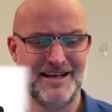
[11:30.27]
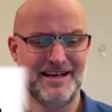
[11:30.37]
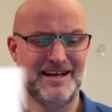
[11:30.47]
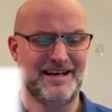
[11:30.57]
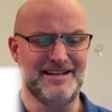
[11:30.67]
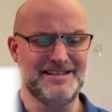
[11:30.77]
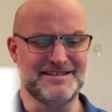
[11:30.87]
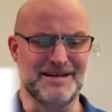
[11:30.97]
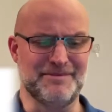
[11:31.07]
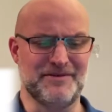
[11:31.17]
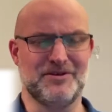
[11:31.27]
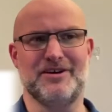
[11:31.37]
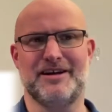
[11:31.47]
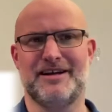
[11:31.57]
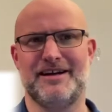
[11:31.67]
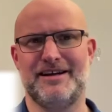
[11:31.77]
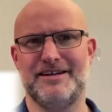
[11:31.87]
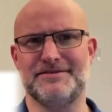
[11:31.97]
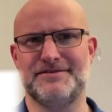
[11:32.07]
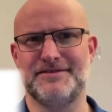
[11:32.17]
And this time I've got a kind
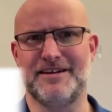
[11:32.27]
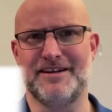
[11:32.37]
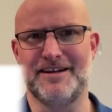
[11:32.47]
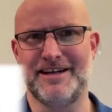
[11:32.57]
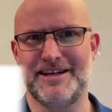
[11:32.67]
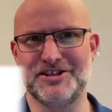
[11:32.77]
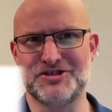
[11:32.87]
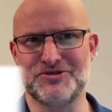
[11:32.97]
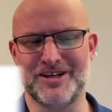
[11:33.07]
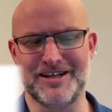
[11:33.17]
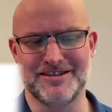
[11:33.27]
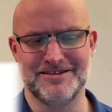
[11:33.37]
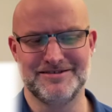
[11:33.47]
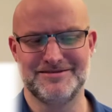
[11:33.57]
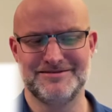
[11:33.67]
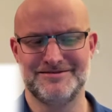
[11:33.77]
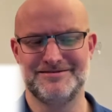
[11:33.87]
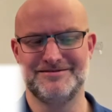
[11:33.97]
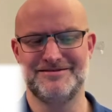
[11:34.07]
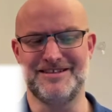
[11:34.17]
of lightning strike
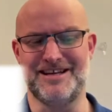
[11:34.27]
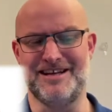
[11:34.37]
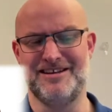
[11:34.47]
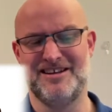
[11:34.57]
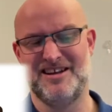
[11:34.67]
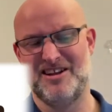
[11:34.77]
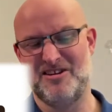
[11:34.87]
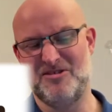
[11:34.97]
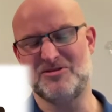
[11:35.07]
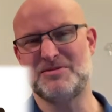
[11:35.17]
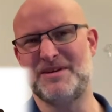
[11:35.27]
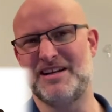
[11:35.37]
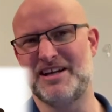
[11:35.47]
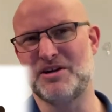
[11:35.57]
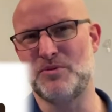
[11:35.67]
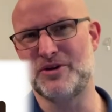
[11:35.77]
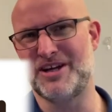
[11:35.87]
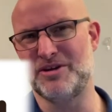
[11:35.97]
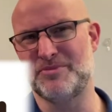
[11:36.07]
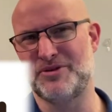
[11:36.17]
there. Looks a bit like a wonky
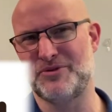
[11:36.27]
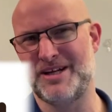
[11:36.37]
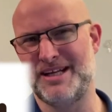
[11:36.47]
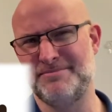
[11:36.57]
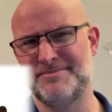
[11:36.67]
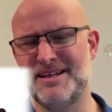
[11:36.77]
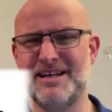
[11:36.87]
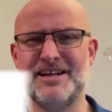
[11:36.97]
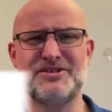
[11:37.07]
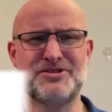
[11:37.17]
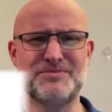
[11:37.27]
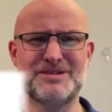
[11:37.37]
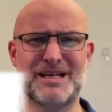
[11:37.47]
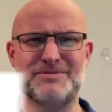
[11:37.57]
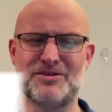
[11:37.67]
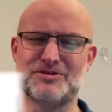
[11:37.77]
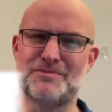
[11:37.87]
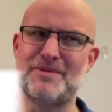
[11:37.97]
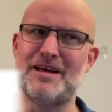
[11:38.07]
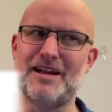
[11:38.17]
number 3. Sometimes it looks a
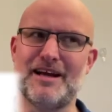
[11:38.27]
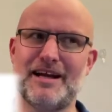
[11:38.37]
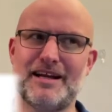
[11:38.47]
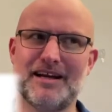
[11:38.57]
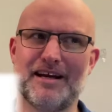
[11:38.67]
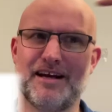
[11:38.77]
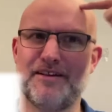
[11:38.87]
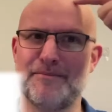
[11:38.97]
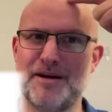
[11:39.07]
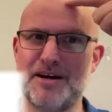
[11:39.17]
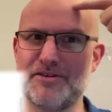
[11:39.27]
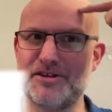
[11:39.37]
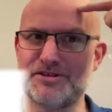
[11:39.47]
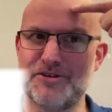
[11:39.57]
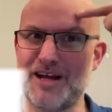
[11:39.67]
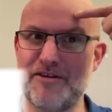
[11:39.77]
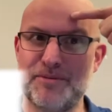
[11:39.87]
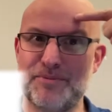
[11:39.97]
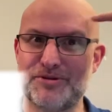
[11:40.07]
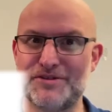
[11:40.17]
bit like the mark that's on Harry
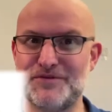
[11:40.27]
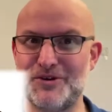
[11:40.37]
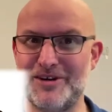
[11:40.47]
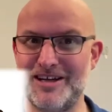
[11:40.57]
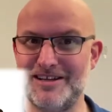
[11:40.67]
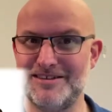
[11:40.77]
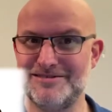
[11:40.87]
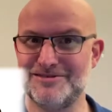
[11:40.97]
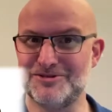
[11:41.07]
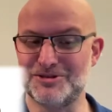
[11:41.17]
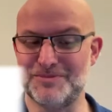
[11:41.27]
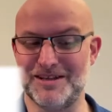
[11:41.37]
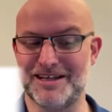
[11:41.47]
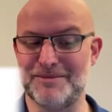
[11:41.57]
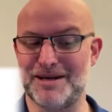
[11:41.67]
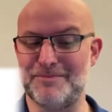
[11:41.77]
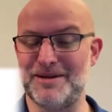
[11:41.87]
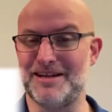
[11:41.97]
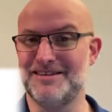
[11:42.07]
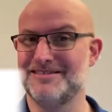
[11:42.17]
Potter's forehead. Looks a bit like it might
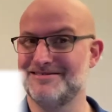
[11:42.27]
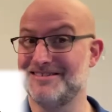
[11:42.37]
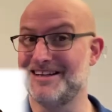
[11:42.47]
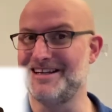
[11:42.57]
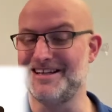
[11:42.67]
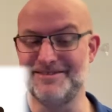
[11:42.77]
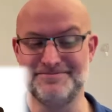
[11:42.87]
be lightning.